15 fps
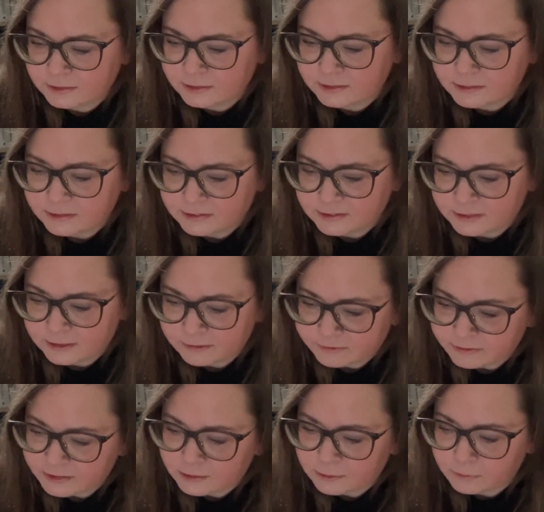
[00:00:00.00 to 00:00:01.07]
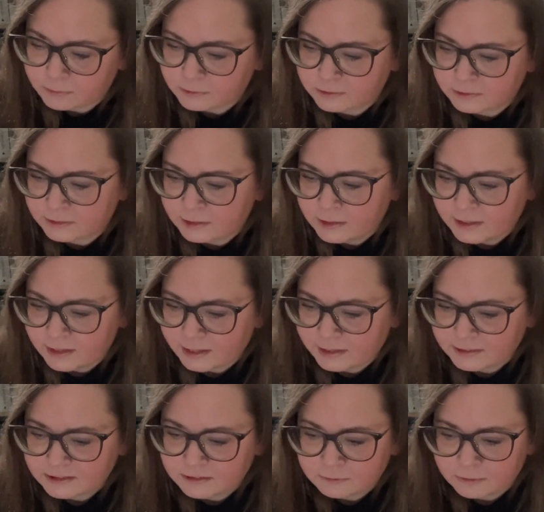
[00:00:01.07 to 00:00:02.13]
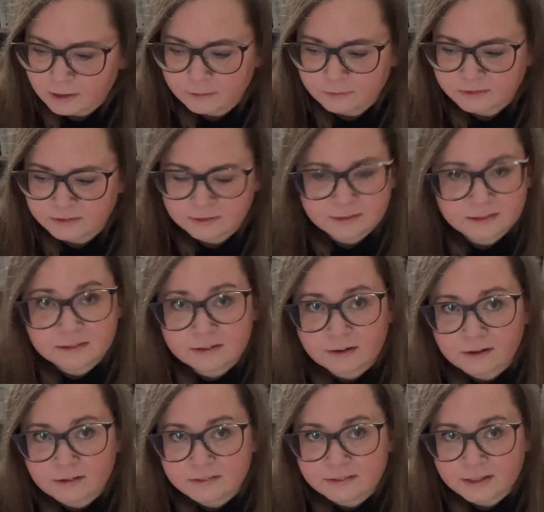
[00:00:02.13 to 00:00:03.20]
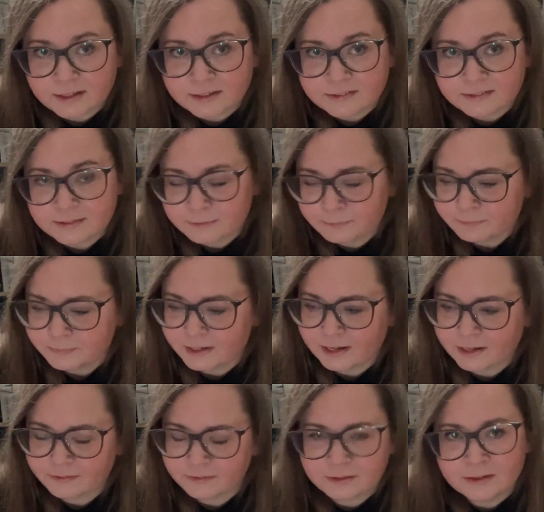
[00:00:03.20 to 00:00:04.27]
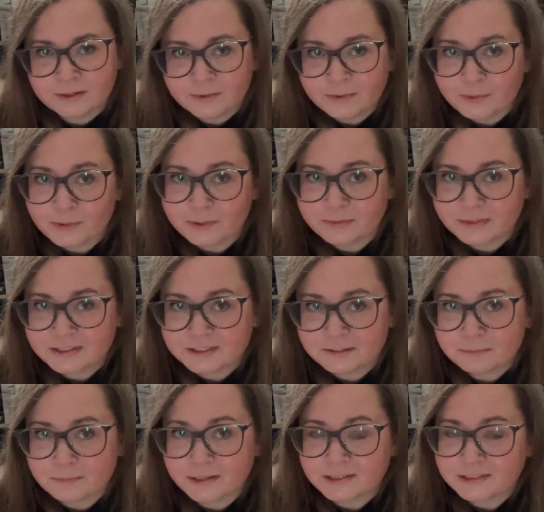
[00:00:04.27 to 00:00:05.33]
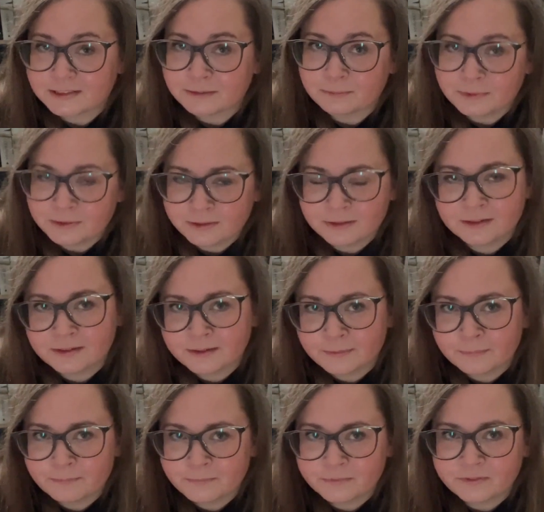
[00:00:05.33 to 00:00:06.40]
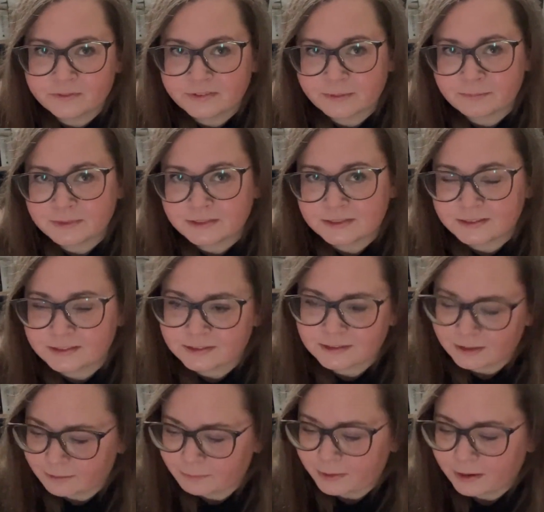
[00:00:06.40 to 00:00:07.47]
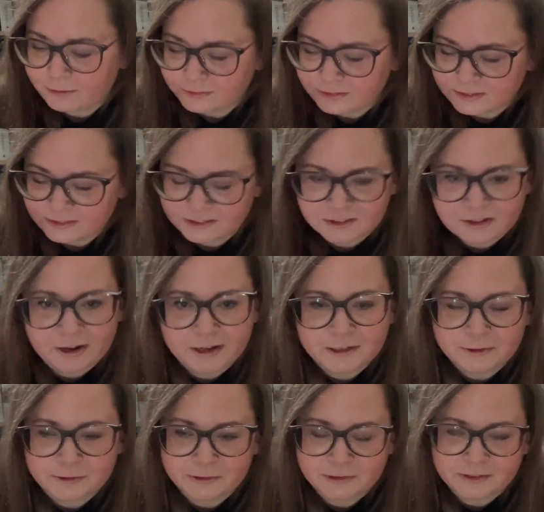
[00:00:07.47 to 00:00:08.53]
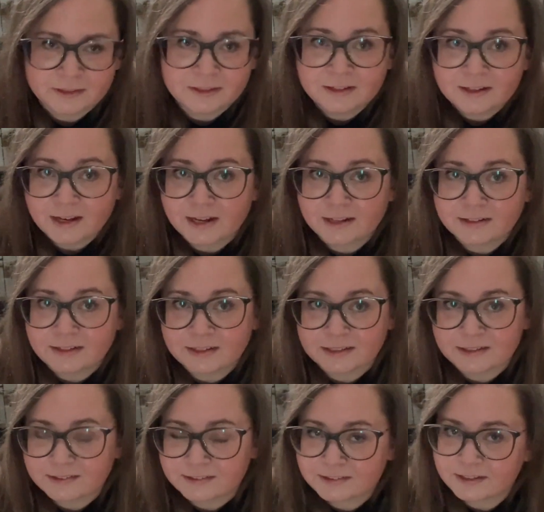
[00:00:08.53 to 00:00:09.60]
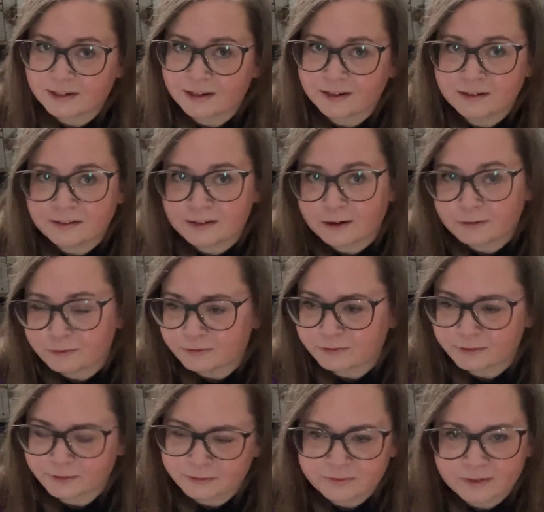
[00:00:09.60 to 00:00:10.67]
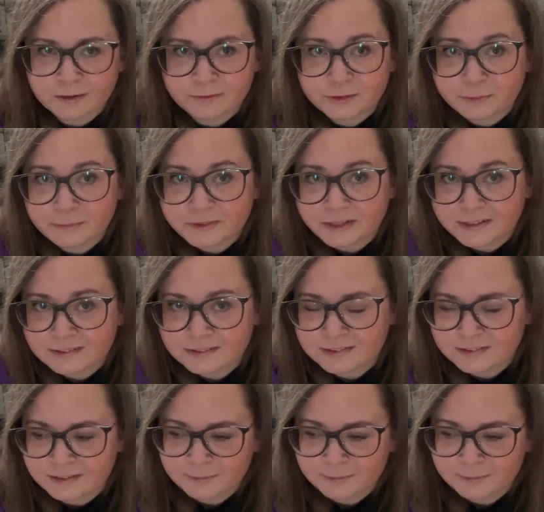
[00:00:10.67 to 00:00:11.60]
it in silver and gold, and it's housed in this glass case. And all this makes him reminisce about his childhood and his love for found objects.